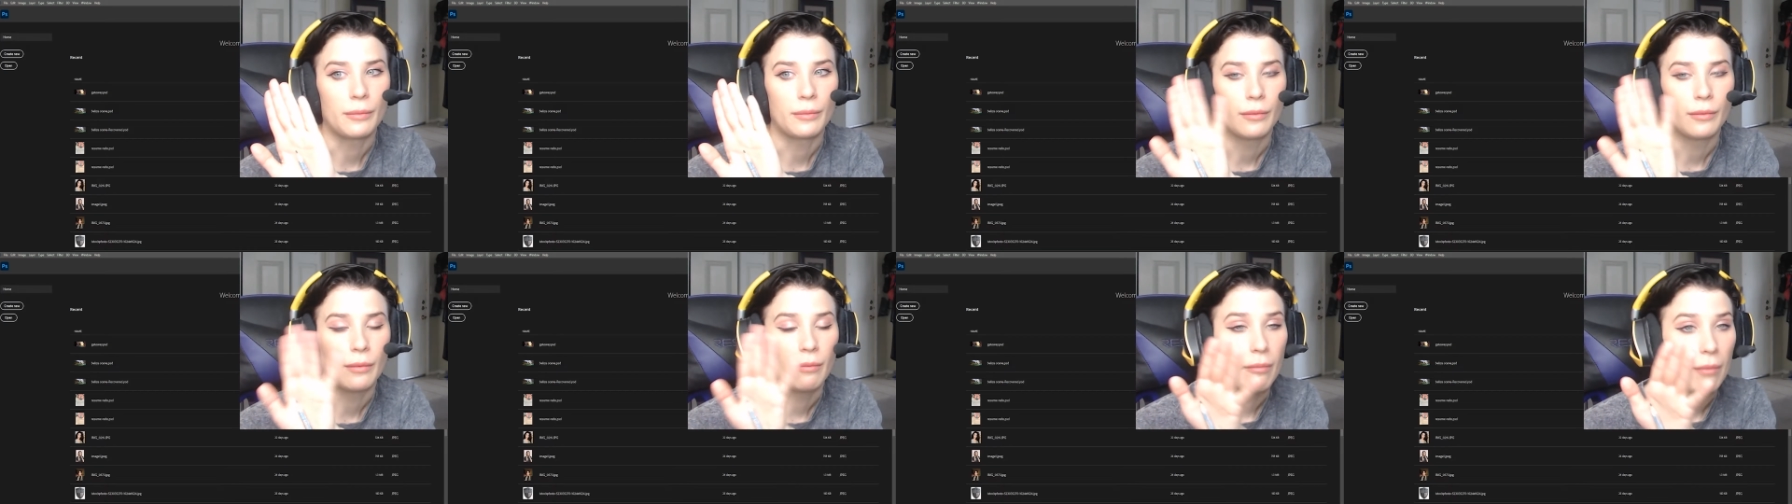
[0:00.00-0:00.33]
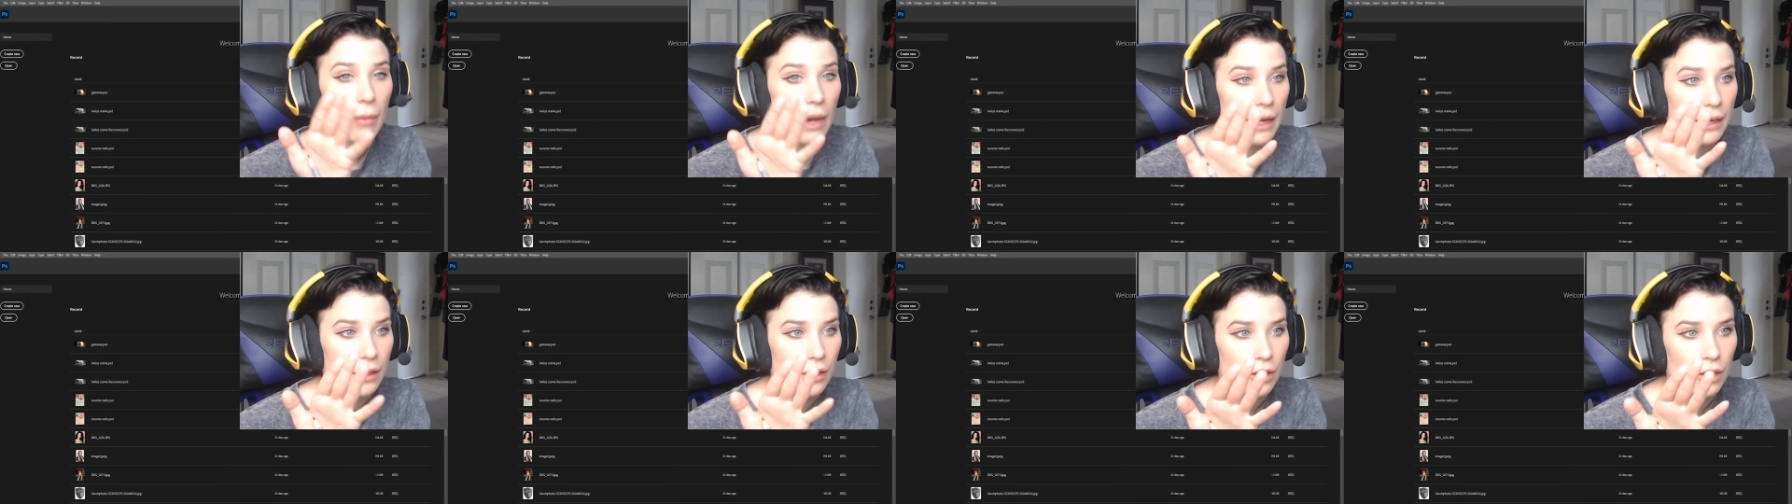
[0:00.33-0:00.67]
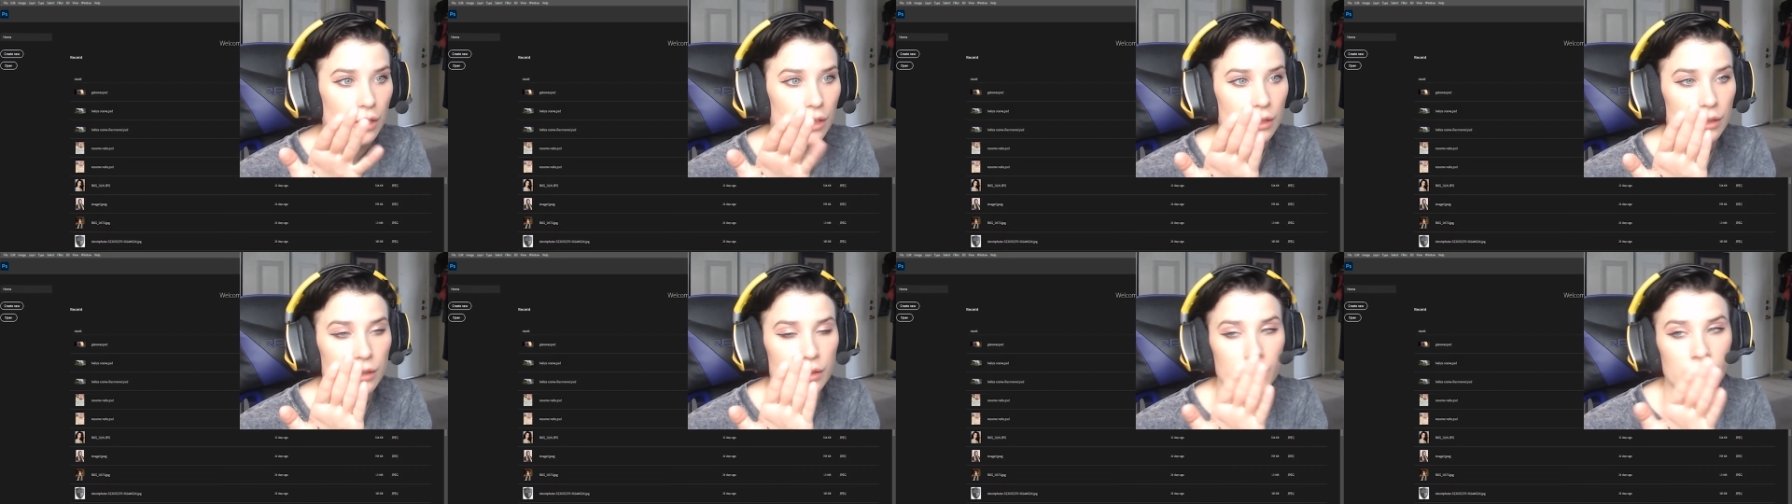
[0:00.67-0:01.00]
minor,
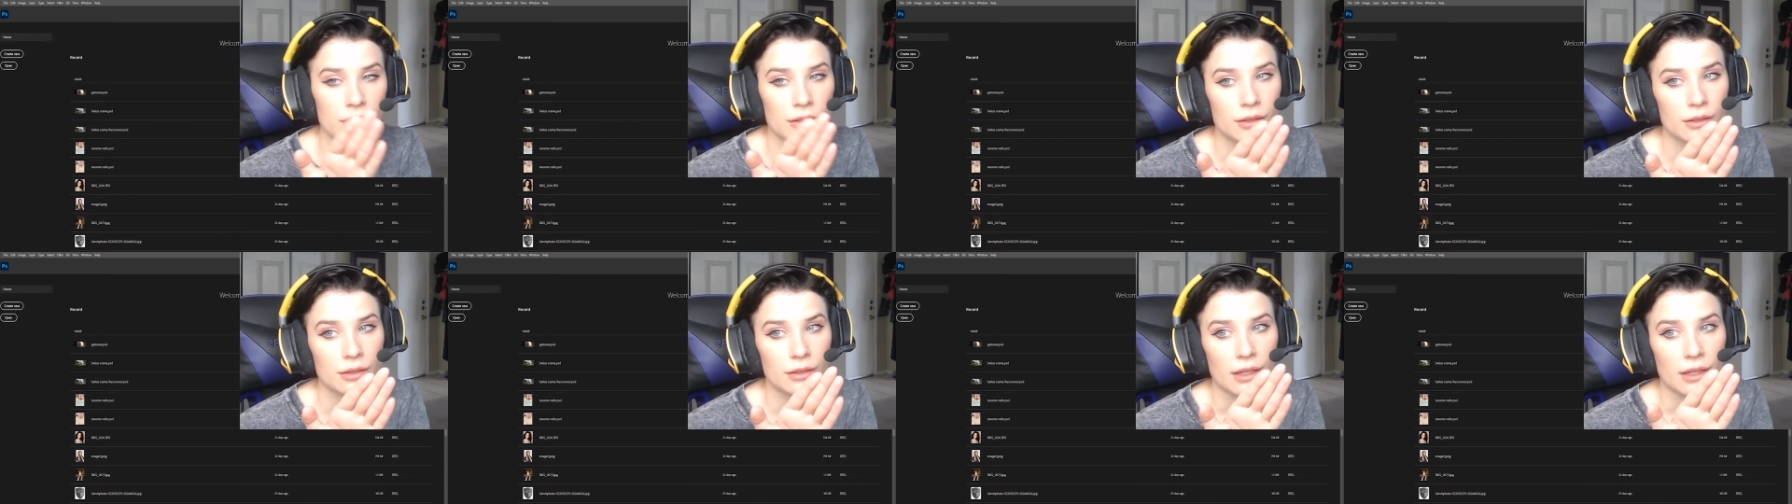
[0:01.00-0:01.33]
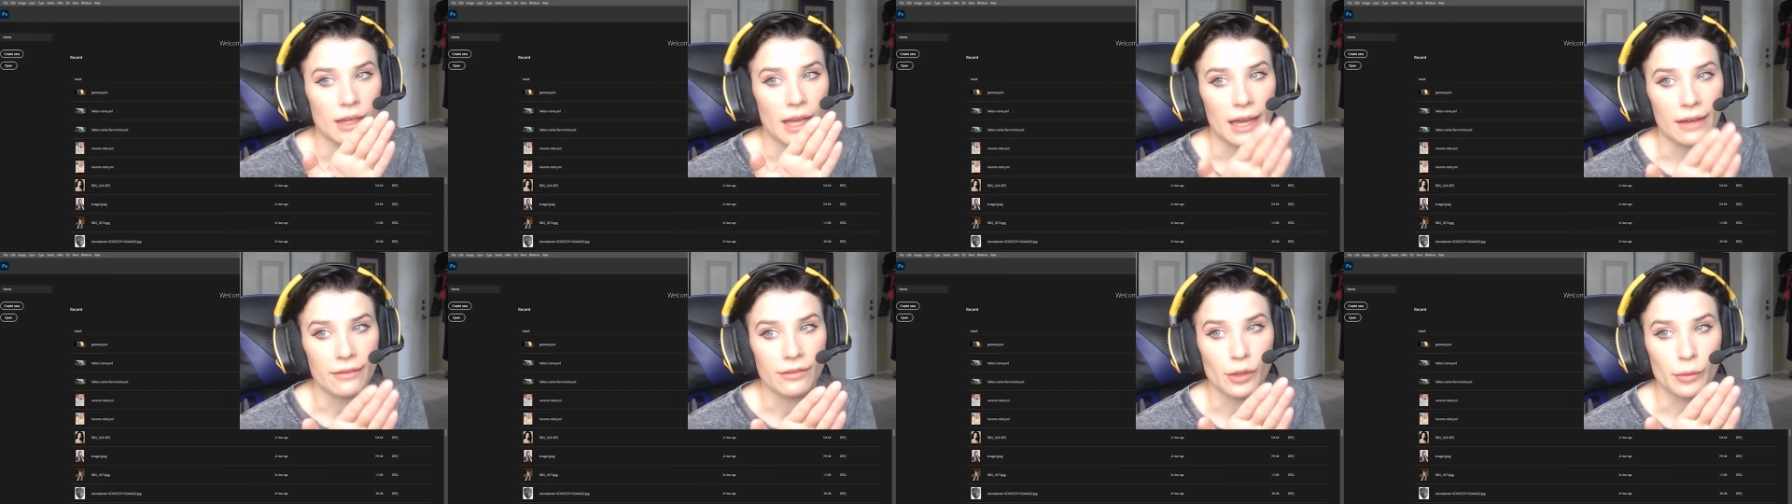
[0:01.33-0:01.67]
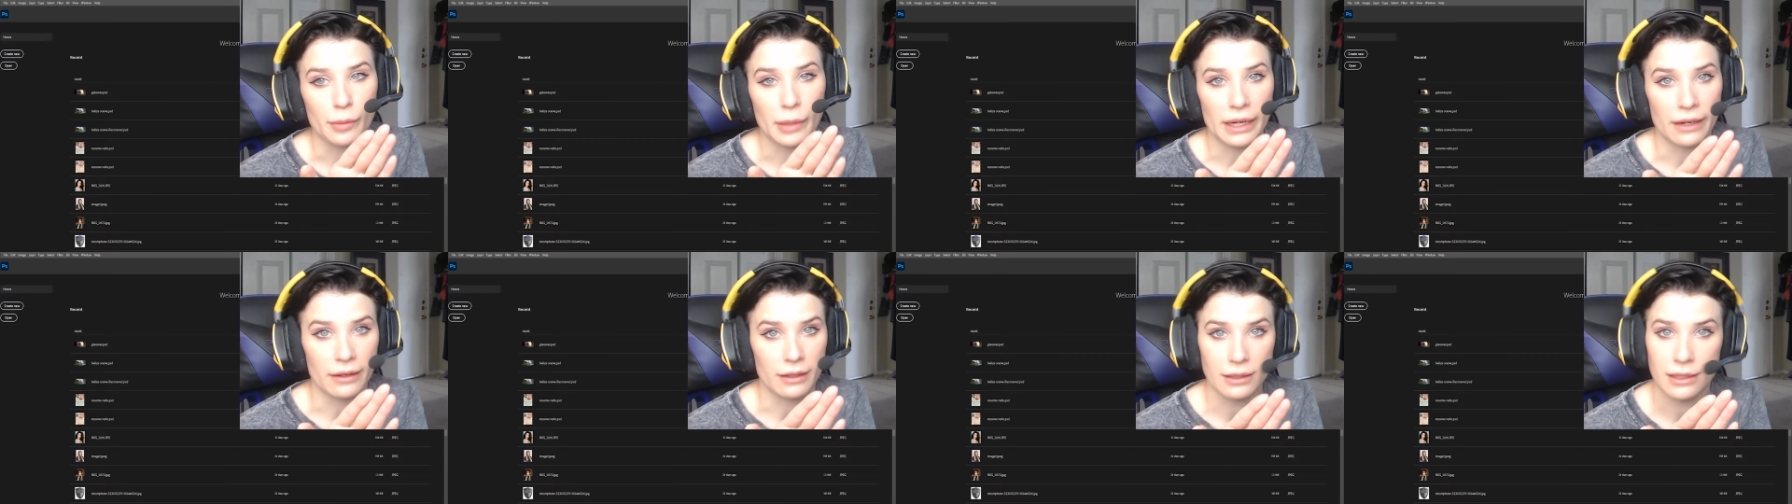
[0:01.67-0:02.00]
have your
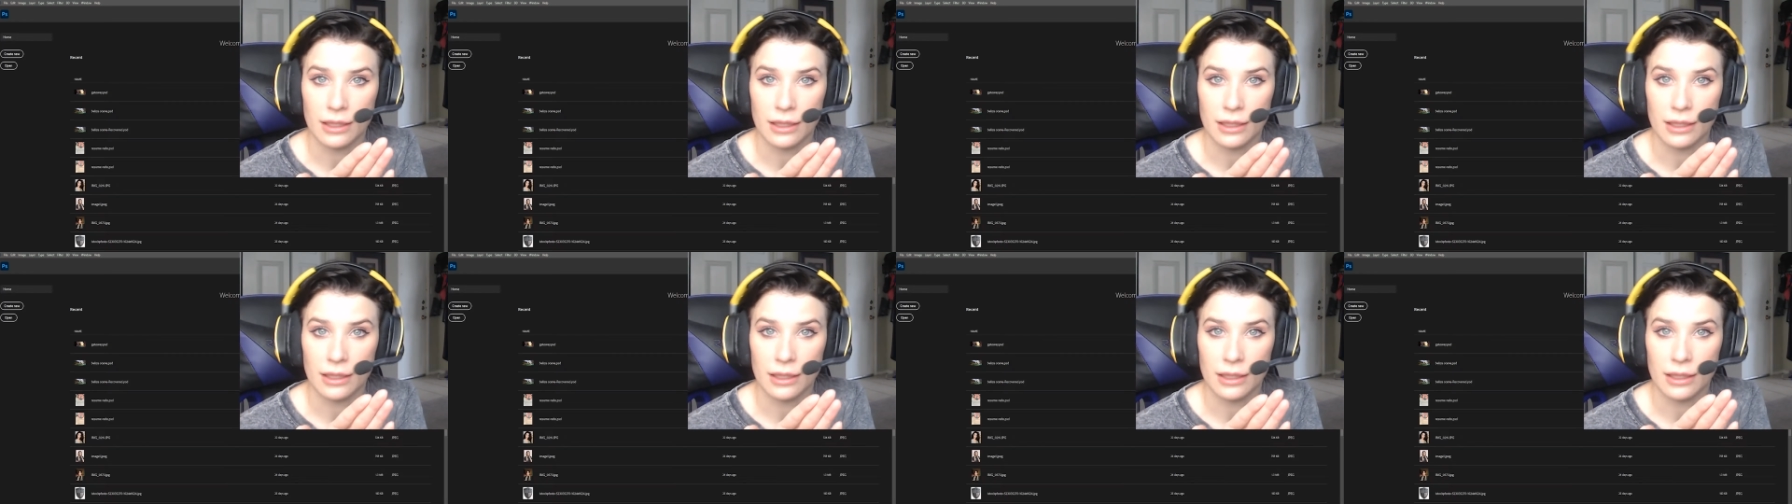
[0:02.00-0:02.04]
parents